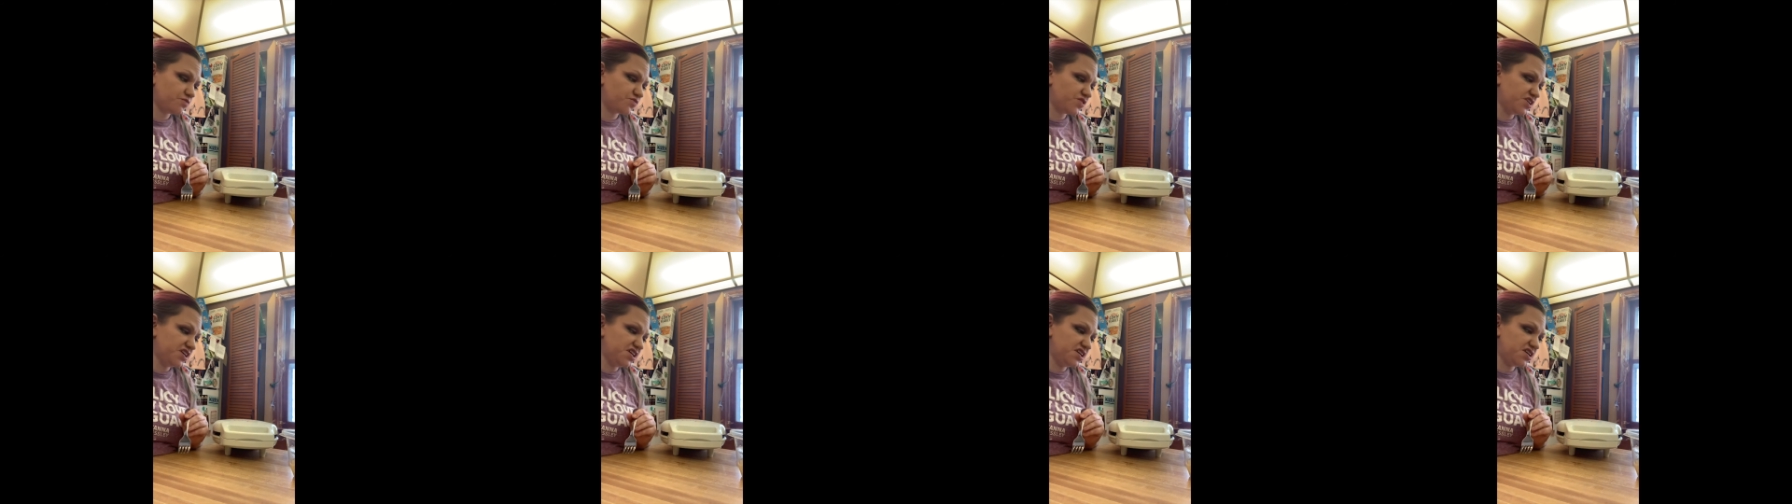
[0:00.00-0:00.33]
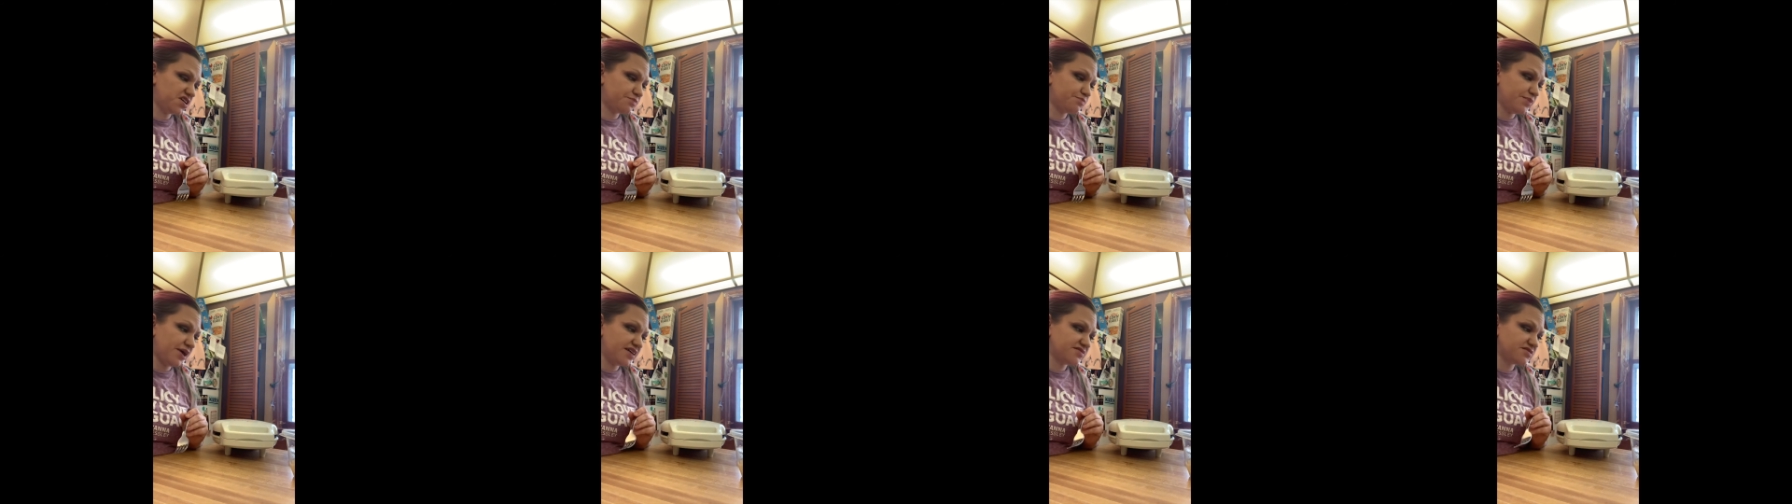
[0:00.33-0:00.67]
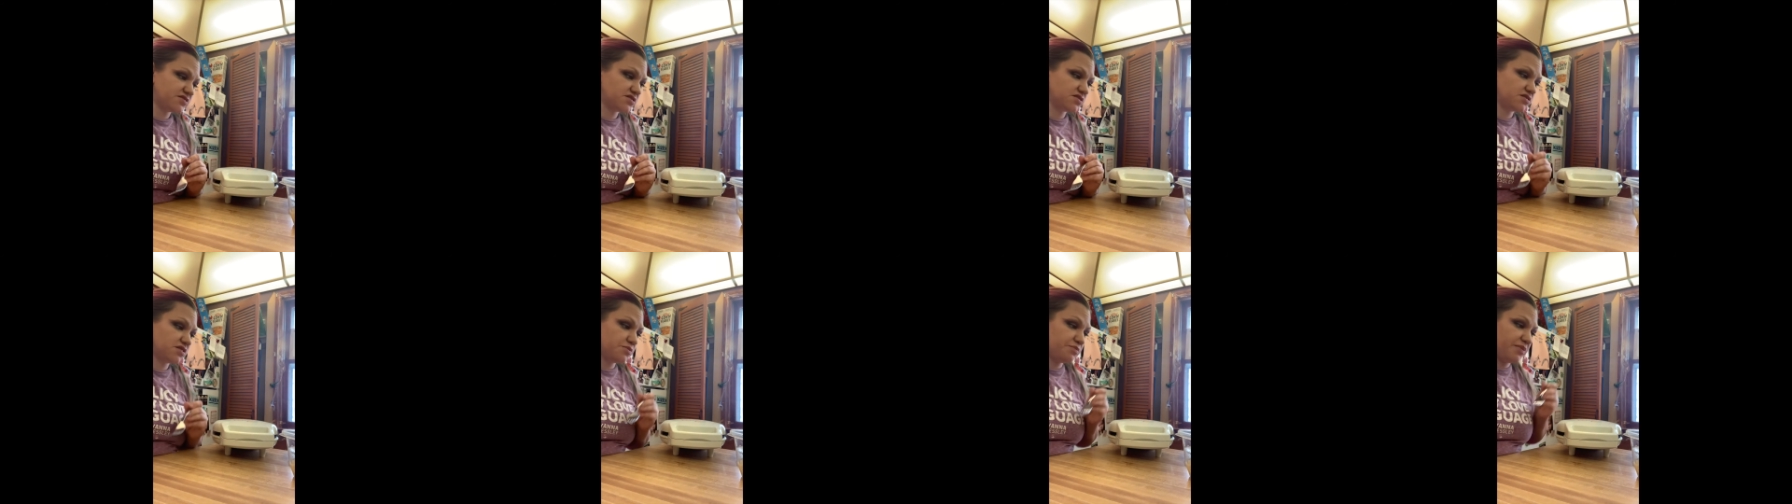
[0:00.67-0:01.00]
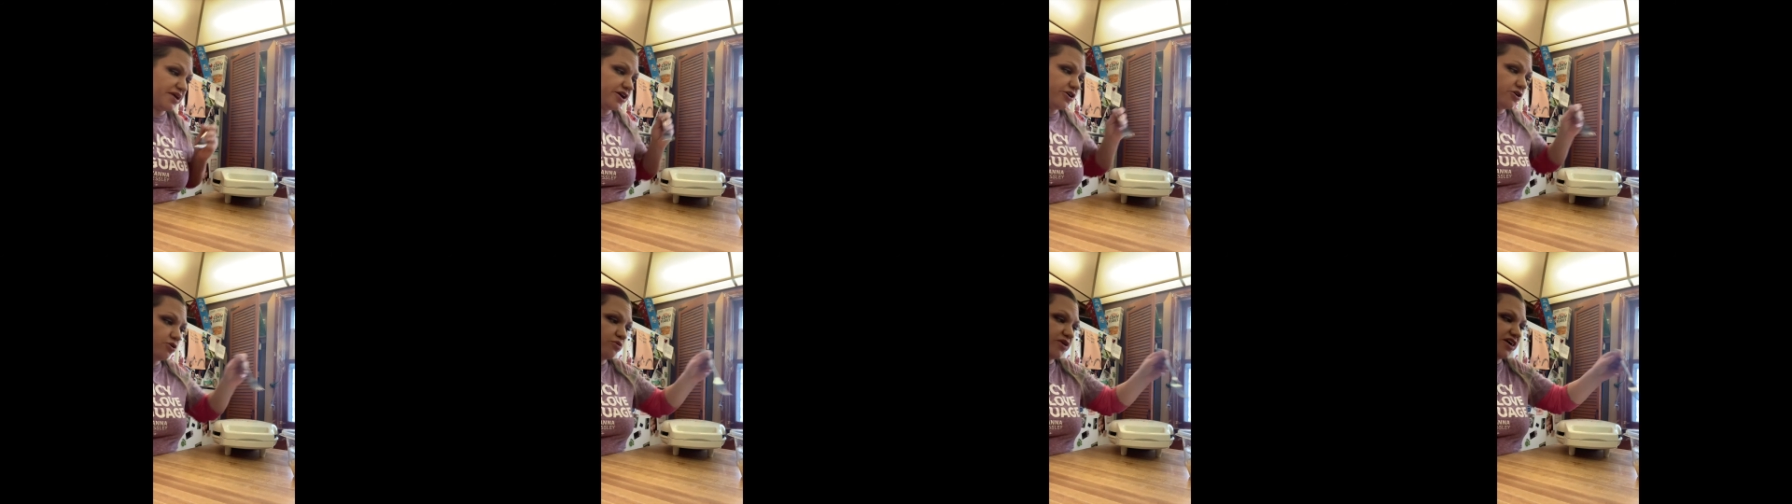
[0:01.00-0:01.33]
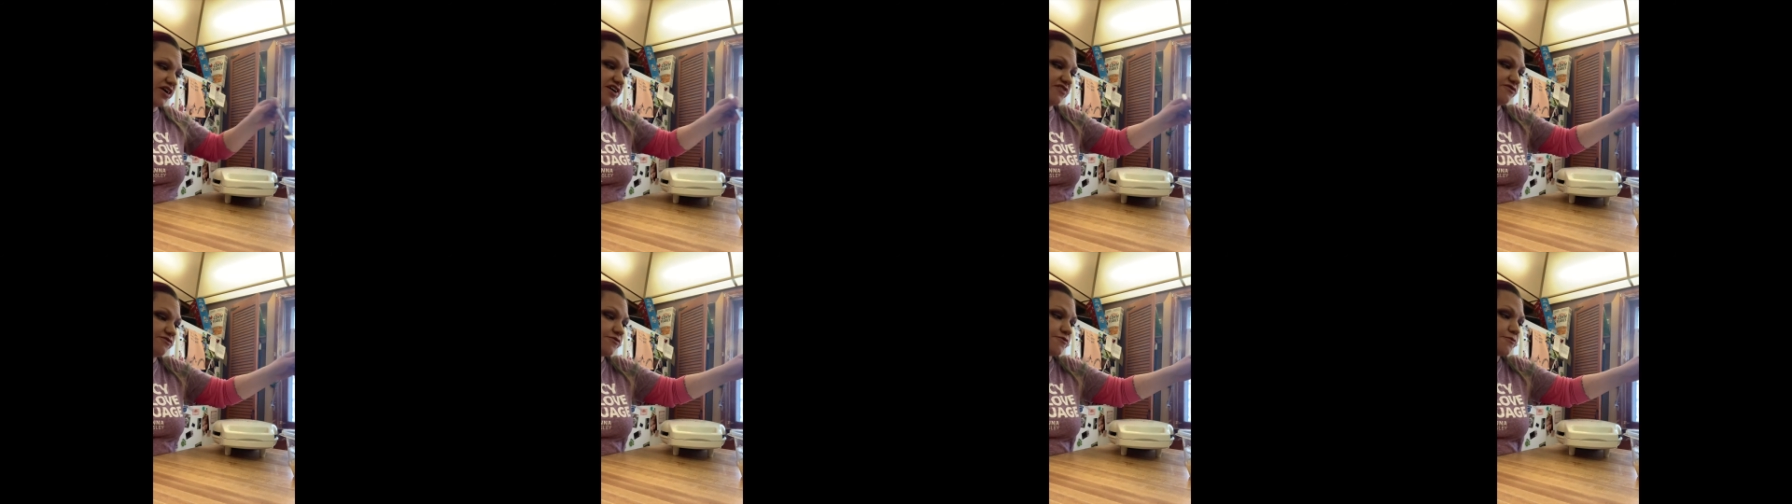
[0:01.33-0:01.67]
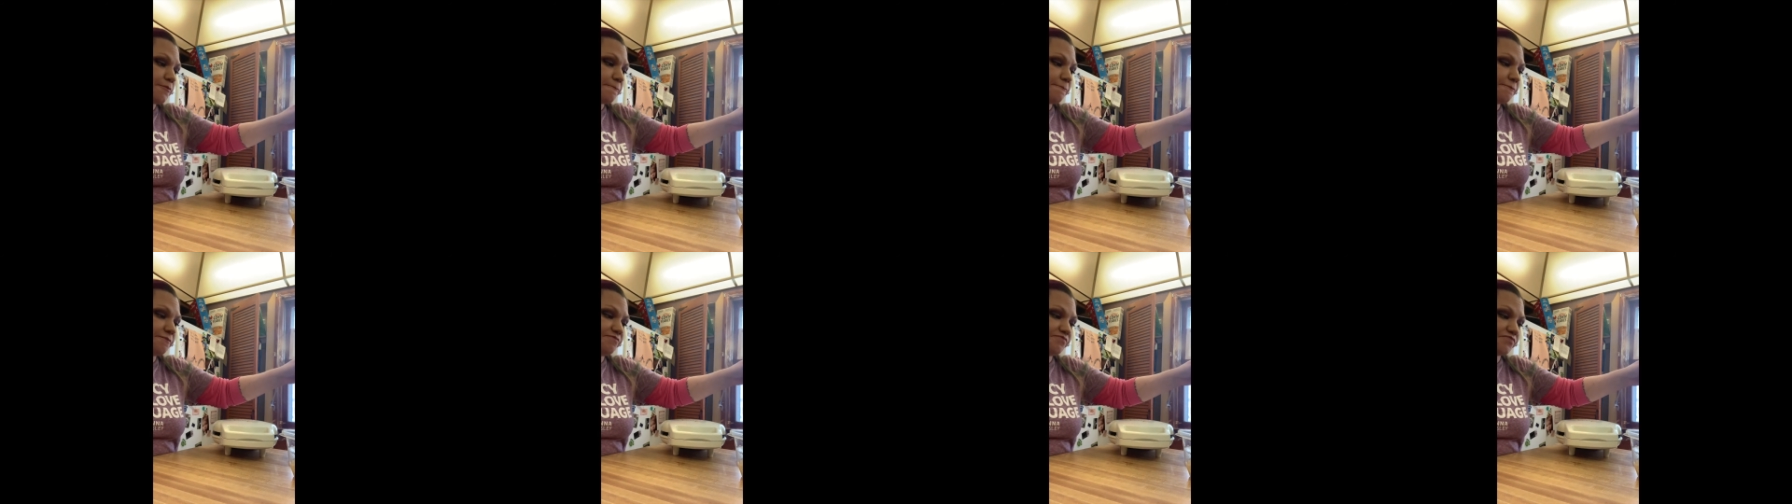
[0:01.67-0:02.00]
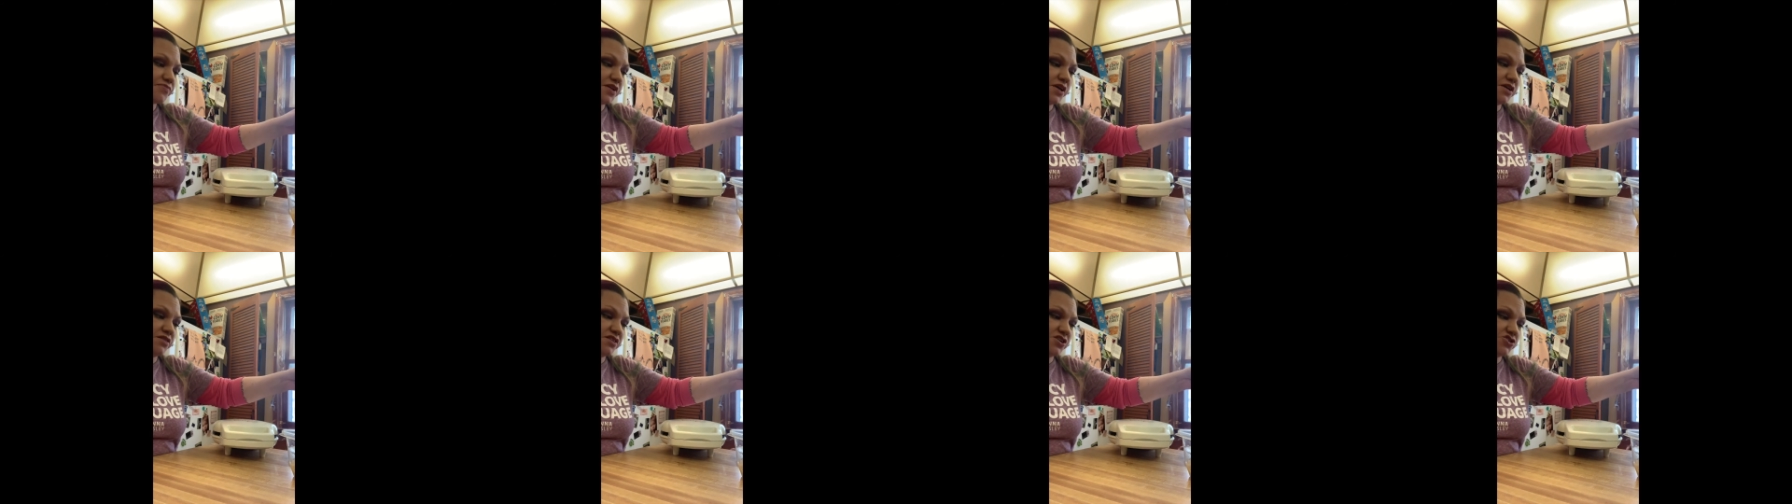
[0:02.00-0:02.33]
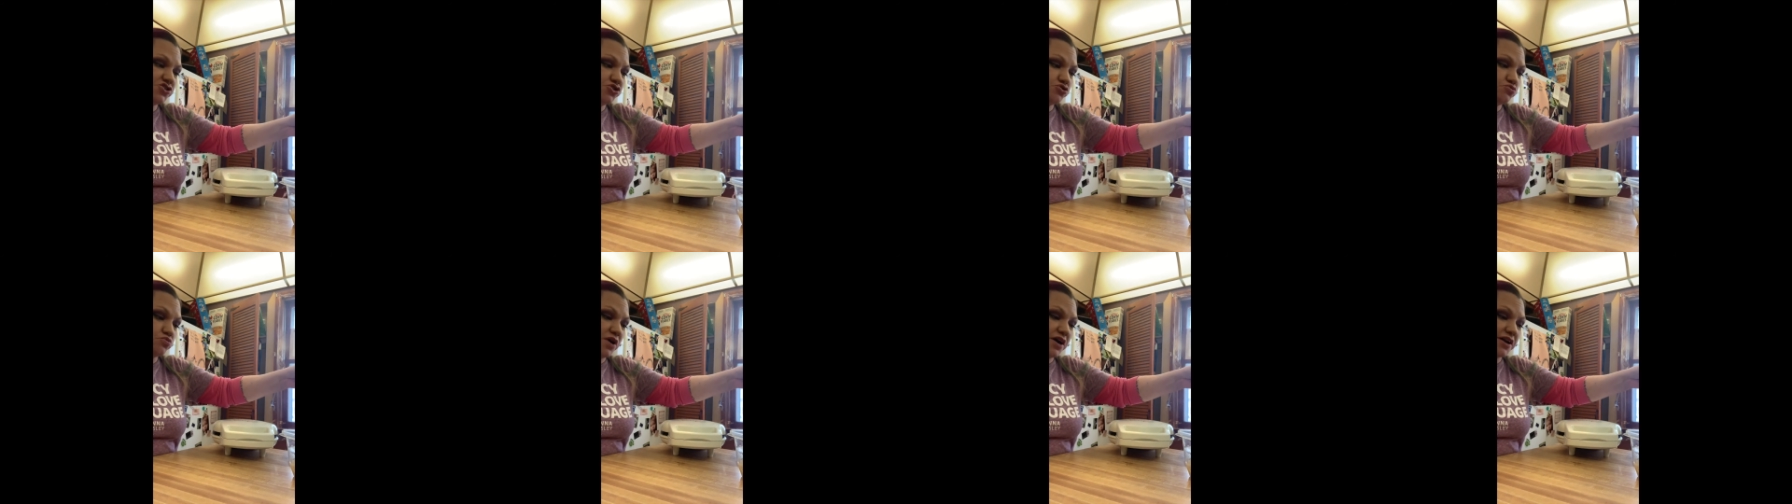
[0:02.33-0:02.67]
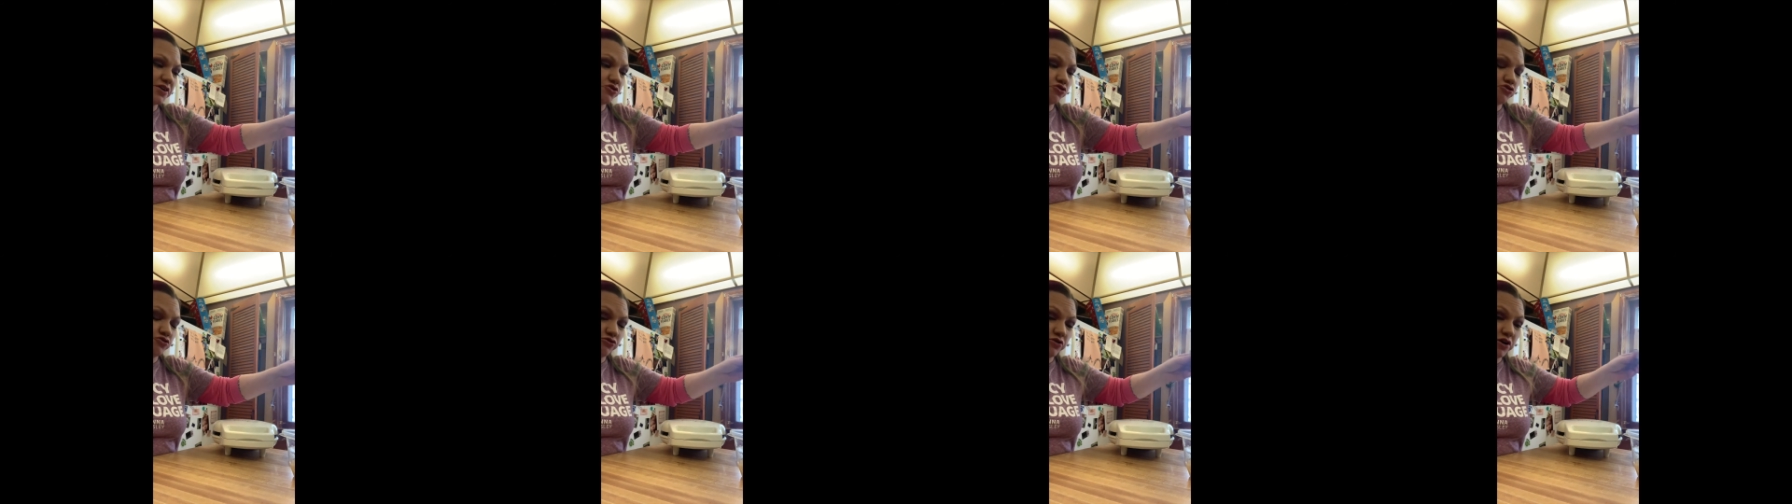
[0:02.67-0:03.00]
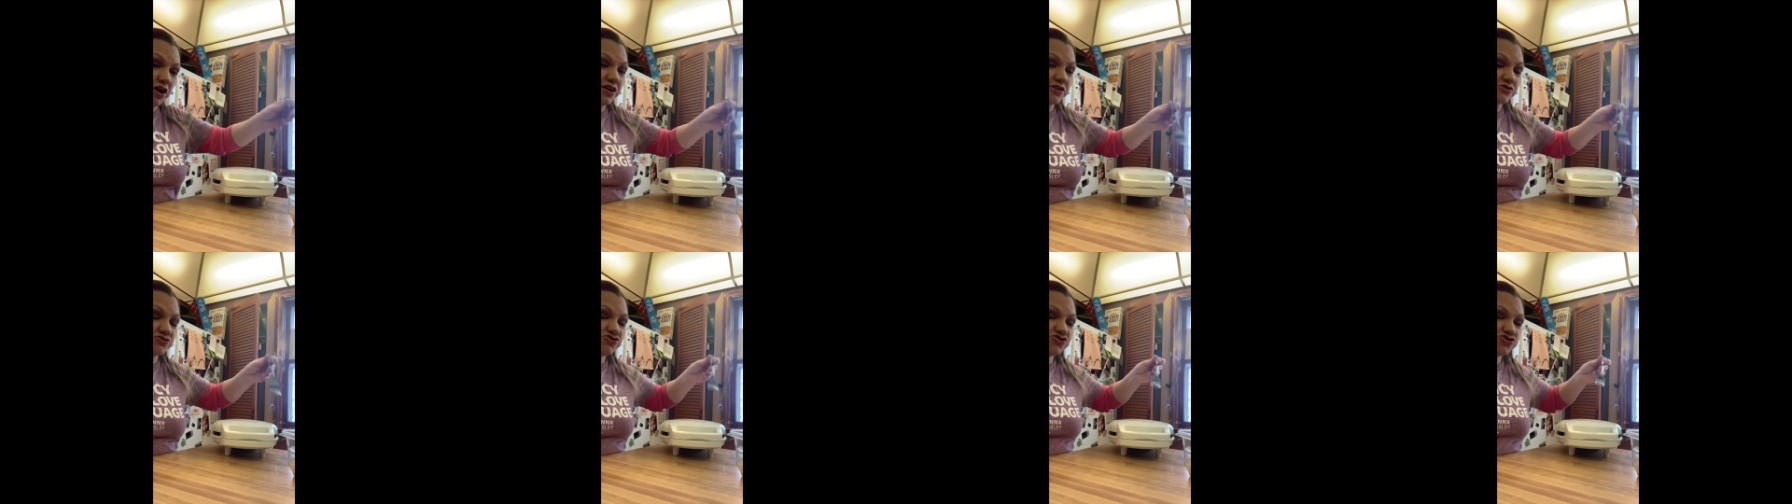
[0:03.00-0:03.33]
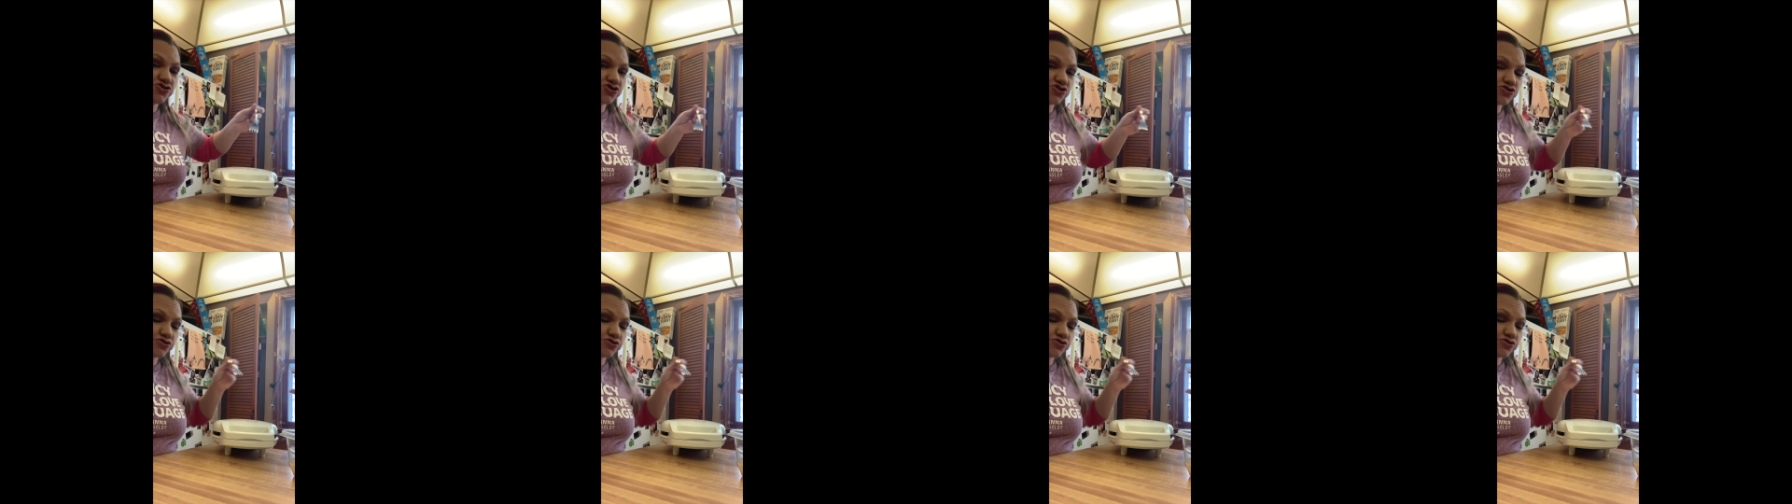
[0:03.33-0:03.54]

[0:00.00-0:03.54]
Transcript: reheating pasta in the microwave, unless you want crunch.